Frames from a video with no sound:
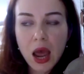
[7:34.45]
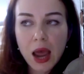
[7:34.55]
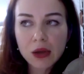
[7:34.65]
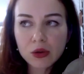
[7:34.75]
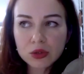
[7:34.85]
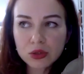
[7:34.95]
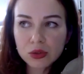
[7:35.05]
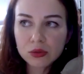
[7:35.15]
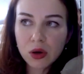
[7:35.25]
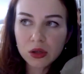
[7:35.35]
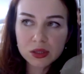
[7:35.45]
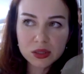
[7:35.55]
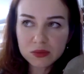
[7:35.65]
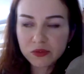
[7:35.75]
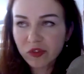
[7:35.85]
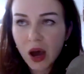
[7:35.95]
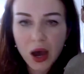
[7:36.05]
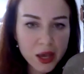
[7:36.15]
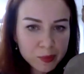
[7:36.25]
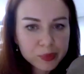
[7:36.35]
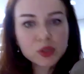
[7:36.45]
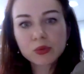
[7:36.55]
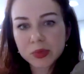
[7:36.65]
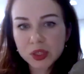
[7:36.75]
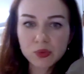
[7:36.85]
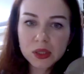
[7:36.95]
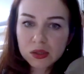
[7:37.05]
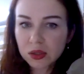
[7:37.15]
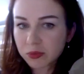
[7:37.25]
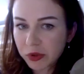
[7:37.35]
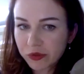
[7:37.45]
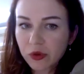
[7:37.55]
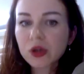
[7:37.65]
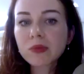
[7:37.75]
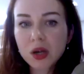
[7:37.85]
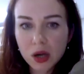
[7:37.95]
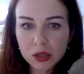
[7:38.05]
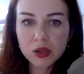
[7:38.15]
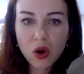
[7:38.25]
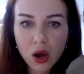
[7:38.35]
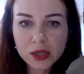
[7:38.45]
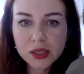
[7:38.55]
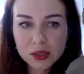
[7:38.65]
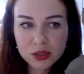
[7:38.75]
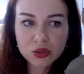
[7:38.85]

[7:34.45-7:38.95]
and also on this vibe, between the performer and the audience.